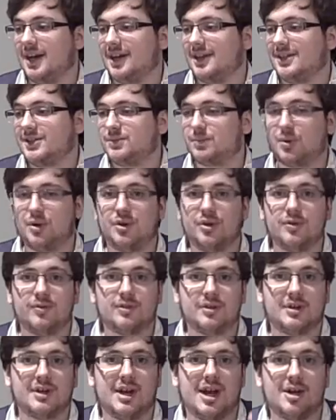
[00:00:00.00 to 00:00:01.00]
This
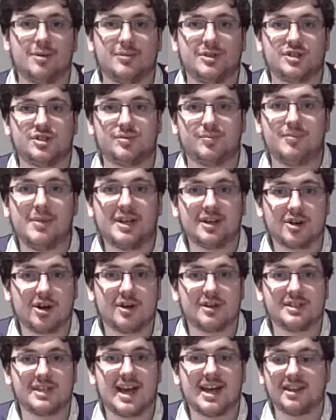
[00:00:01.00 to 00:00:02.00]
proved how much
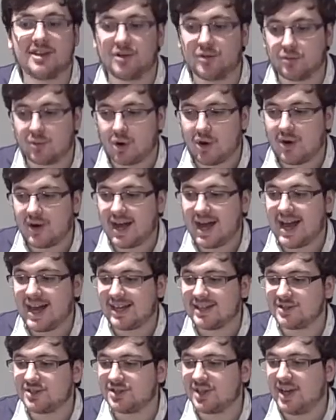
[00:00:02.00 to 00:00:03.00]
mid-card talent Raw
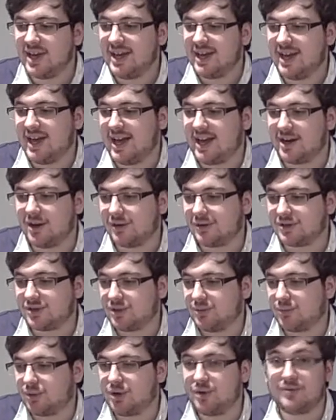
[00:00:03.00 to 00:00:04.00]
has, and it also
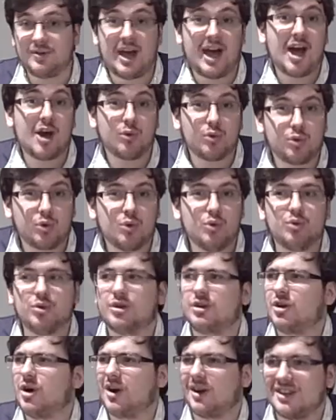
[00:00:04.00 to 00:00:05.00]
proved how good
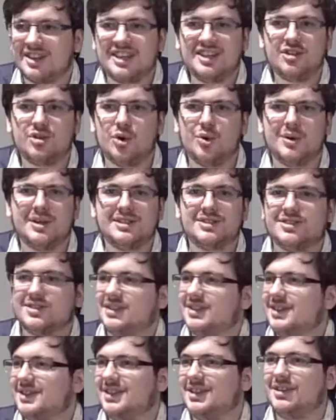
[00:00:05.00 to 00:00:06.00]
Carlito is.
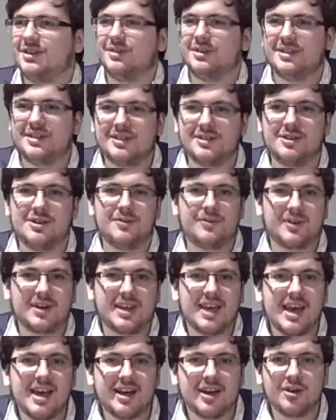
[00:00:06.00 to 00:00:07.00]
You
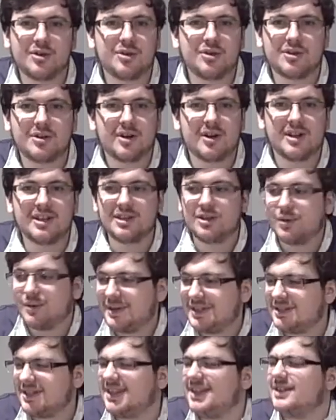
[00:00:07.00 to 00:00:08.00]
forget how good Carlito
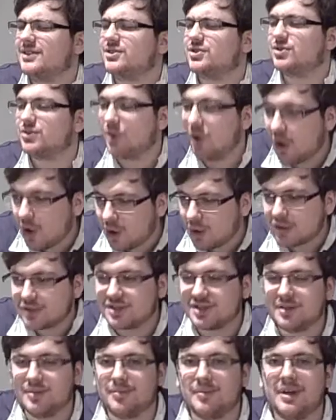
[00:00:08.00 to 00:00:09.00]
is. He is
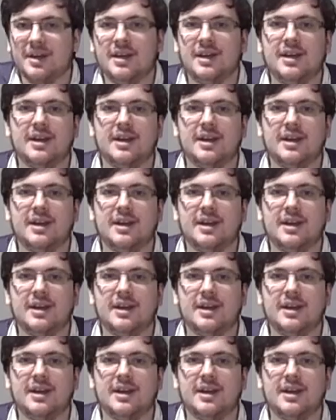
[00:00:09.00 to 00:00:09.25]
awesome.